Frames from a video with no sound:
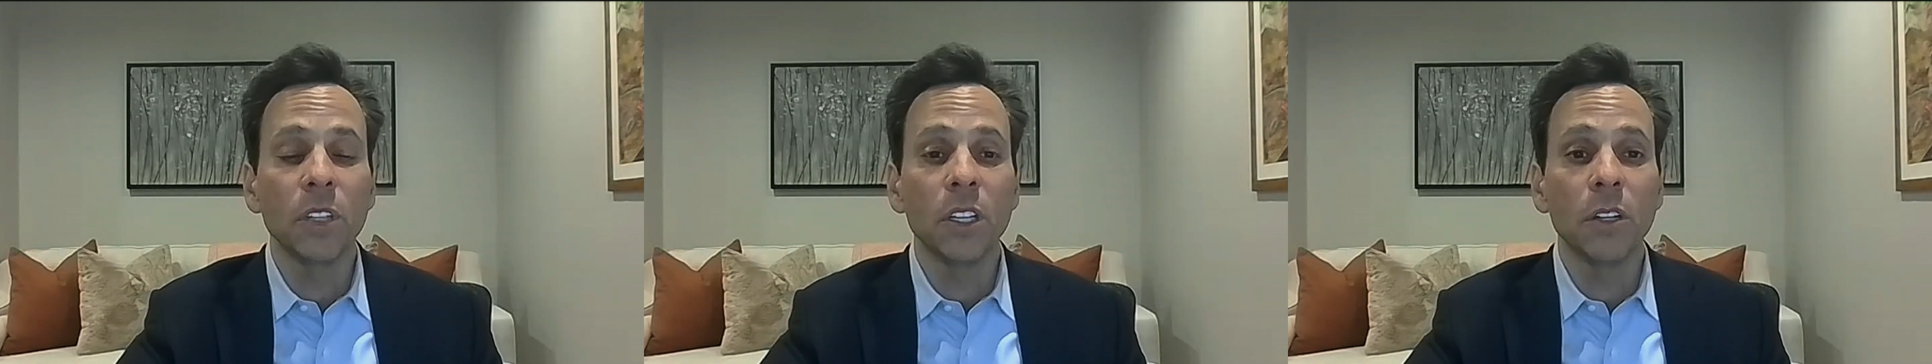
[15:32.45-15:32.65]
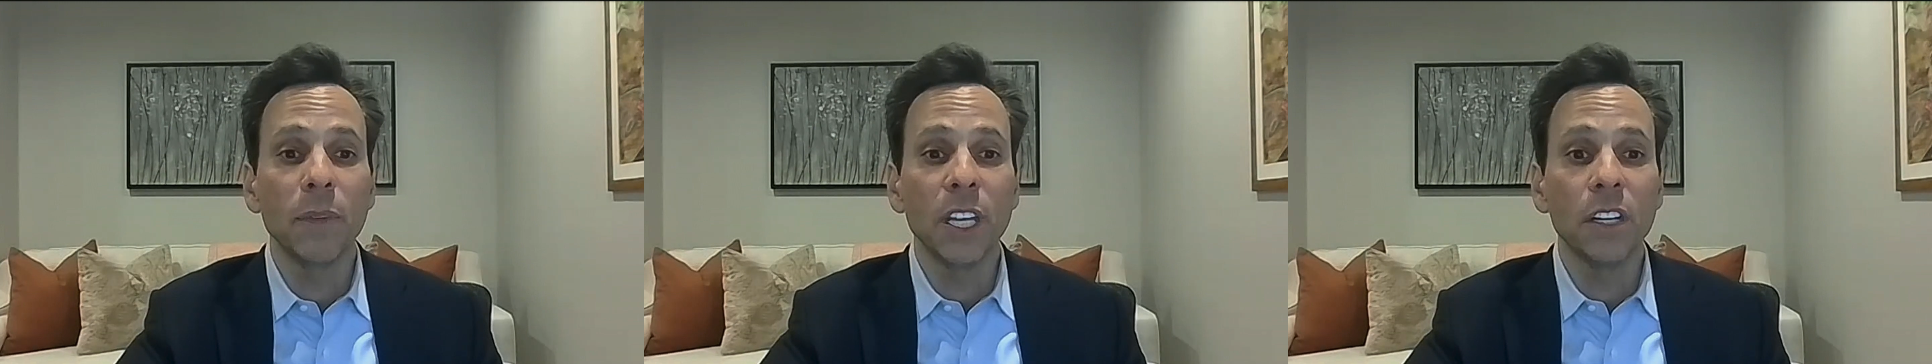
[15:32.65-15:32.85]

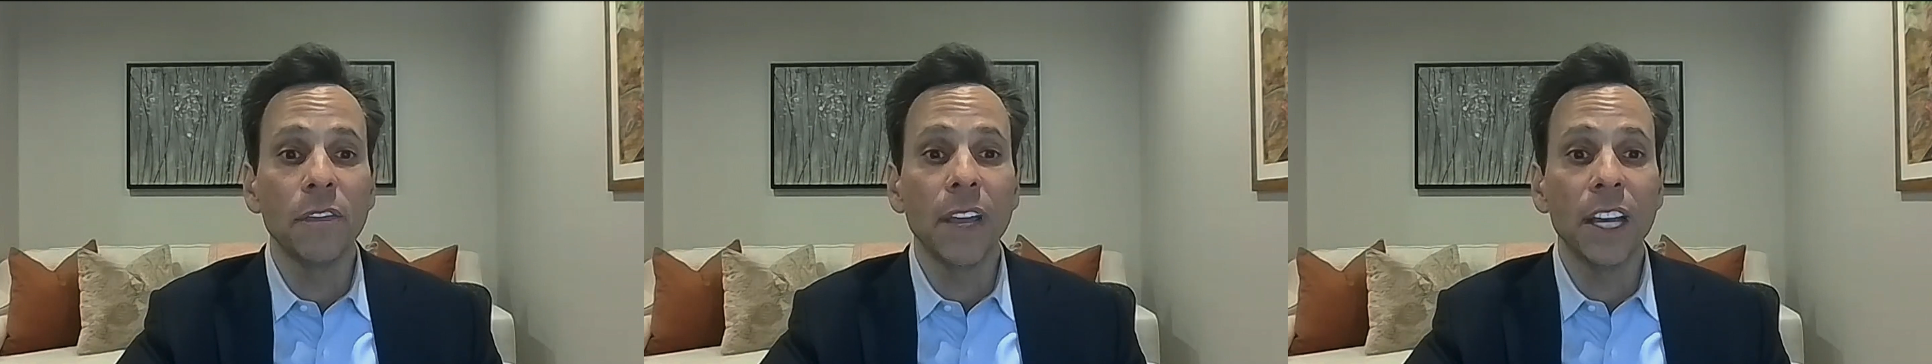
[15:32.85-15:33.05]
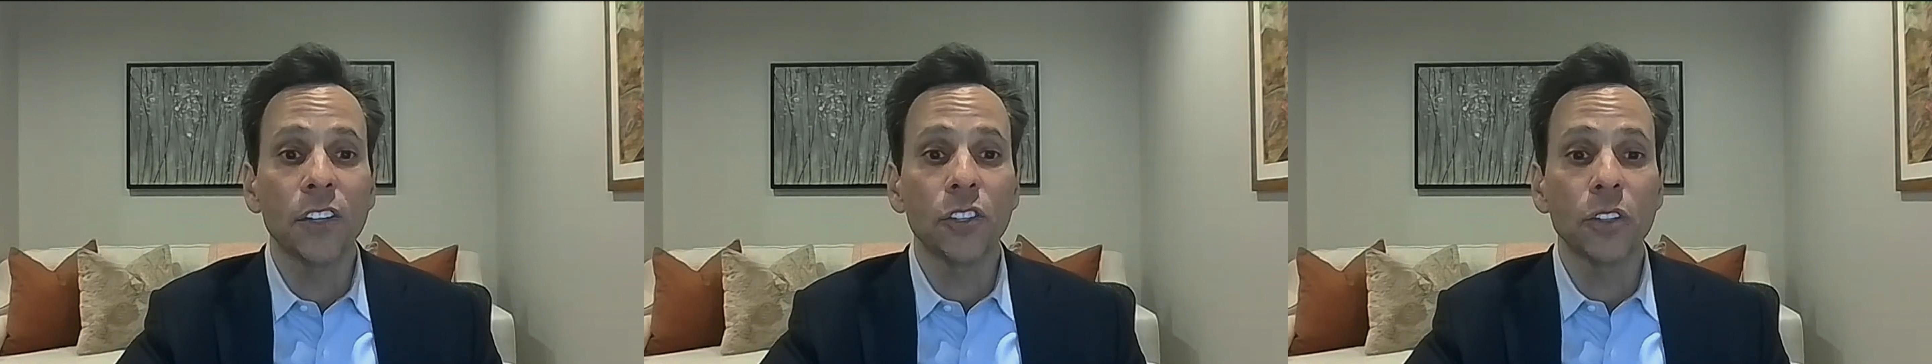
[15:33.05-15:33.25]

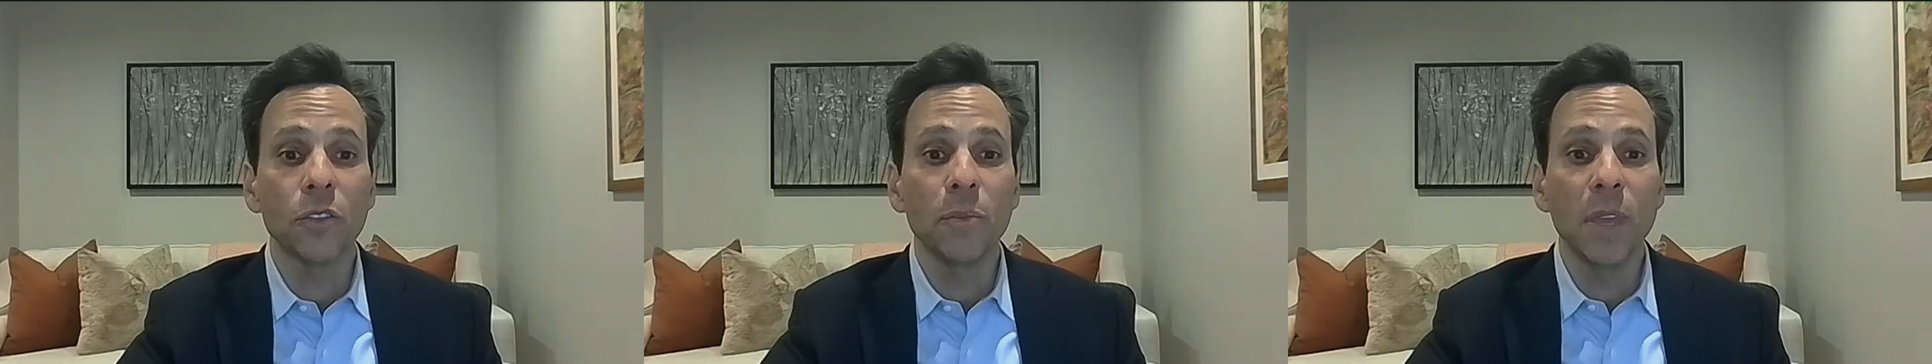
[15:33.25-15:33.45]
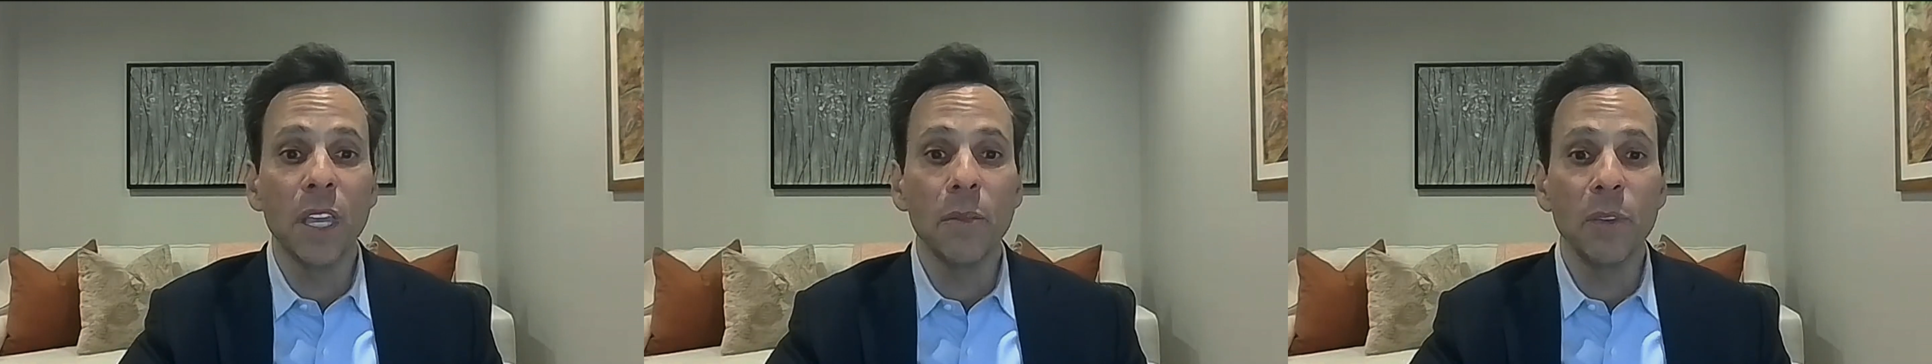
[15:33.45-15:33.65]

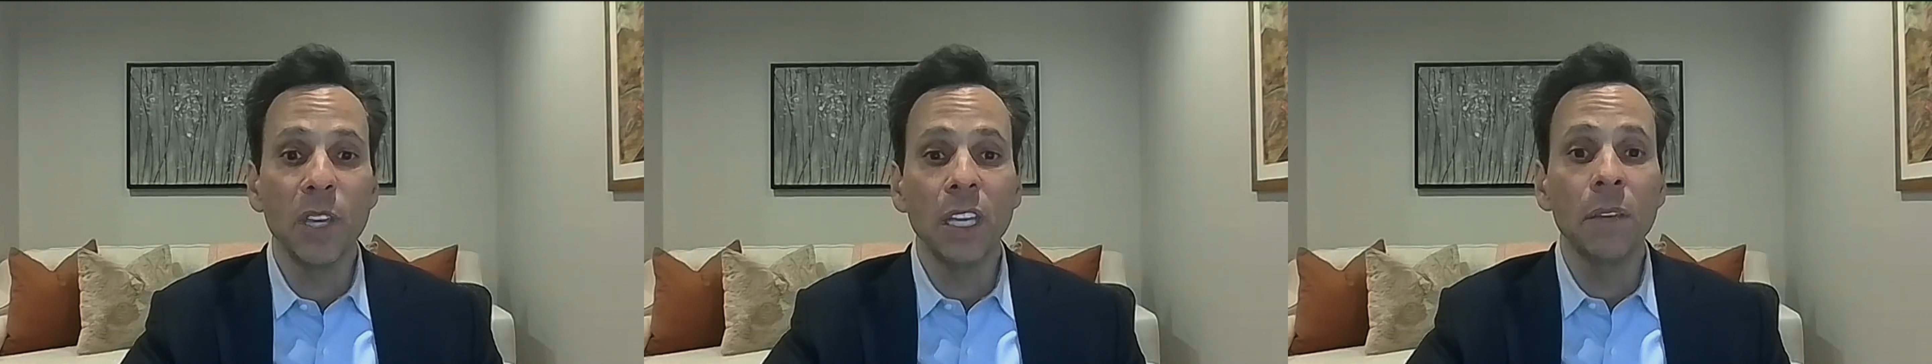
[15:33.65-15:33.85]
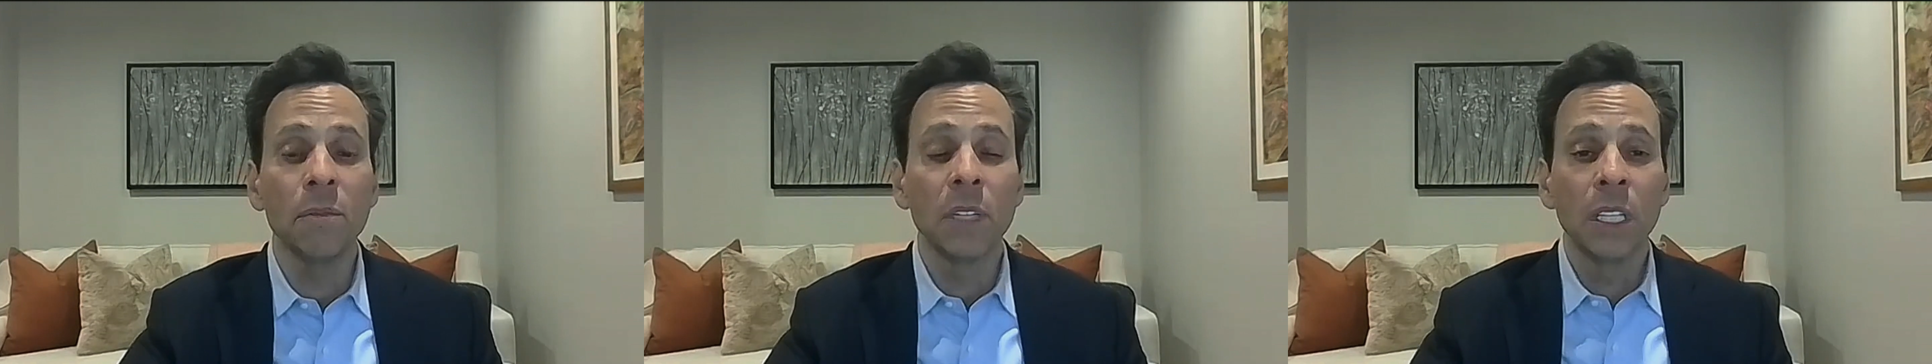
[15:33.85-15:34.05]
manufacturers may
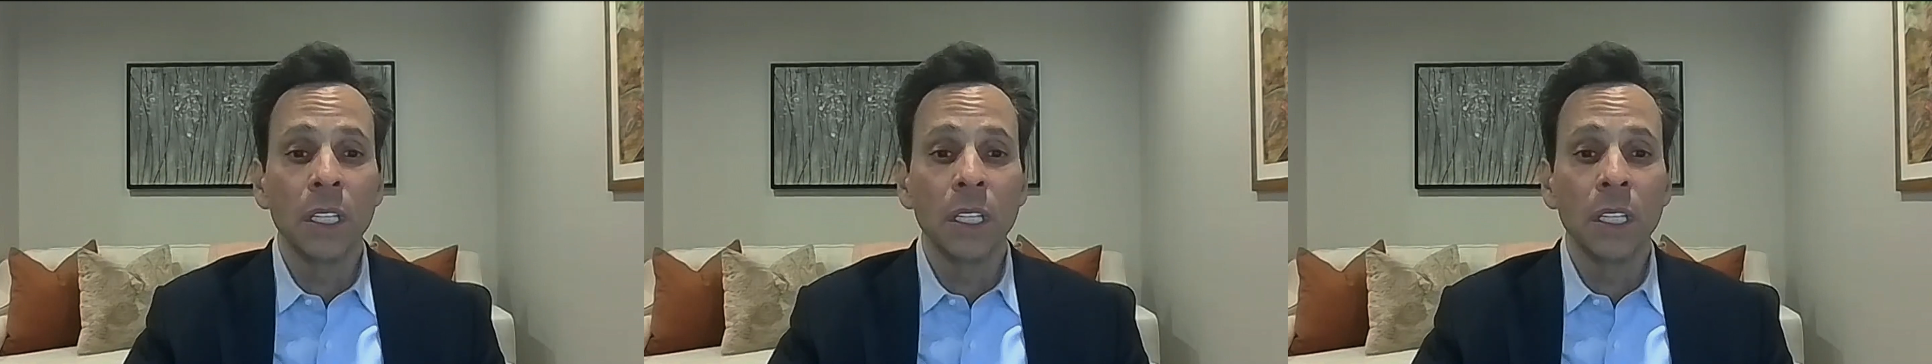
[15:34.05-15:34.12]
be